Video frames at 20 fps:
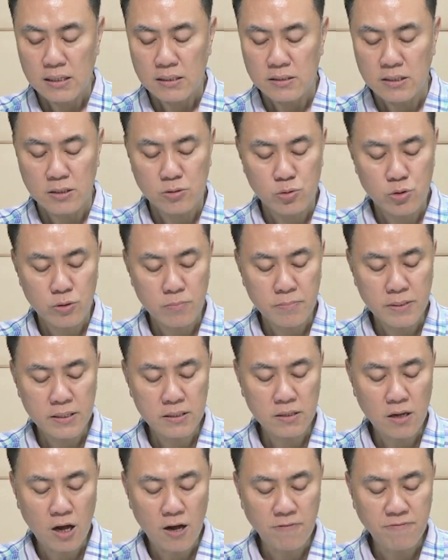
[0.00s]

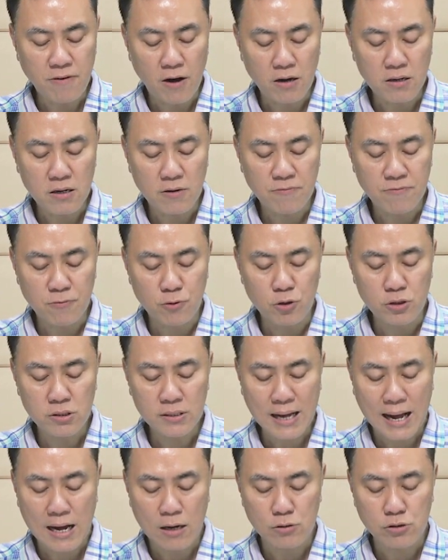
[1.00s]
detriment of hawker food
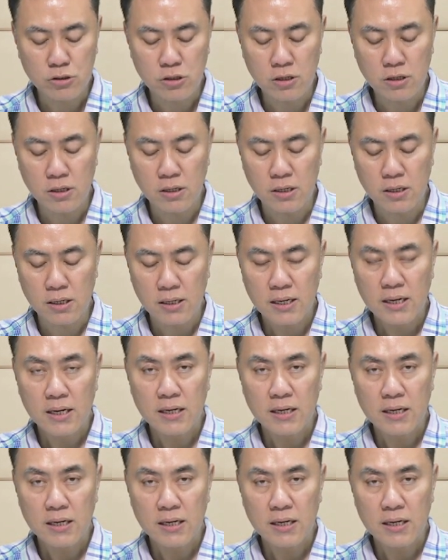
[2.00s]
culture.